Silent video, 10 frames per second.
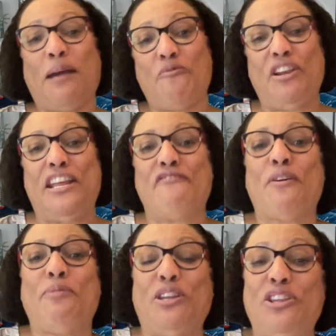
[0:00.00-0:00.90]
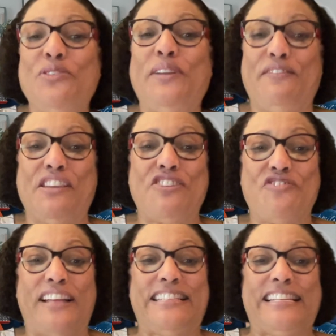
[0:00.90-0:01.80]
I'm reading from the New Living
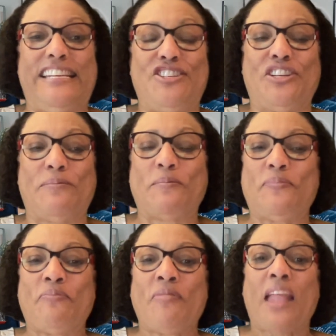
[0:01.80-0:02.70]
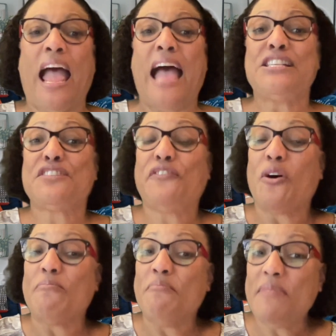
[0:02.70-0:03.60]
Translation. As
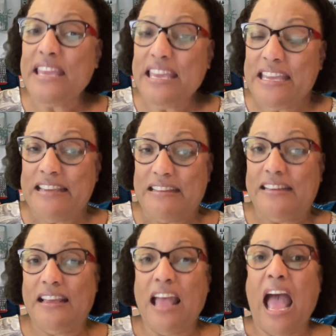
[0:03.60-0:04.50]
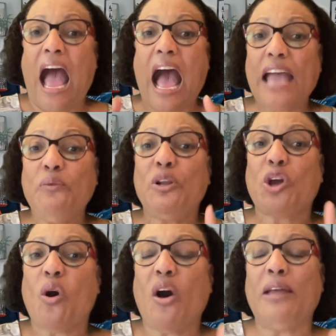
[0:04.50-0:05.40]
for me, I will
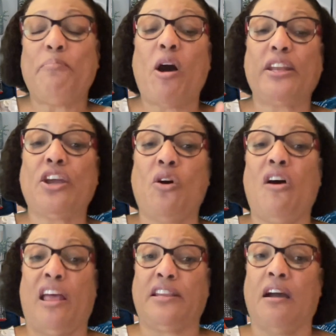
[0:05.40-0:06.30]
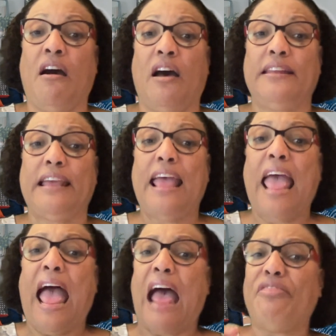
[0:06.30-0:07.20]
call upon God,
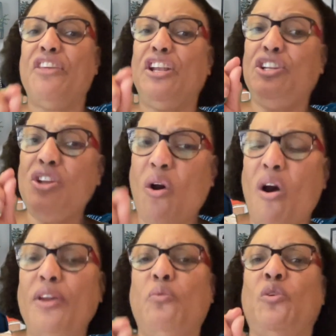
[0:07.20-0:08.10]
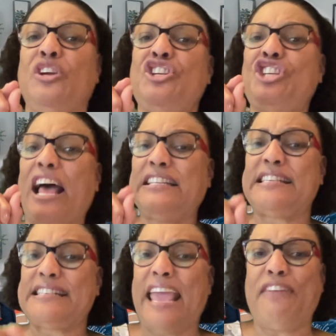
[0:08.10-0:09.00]
and the Lord shall
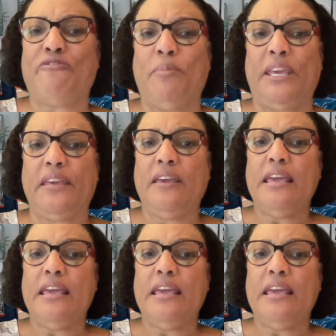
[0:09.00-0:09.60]
save me.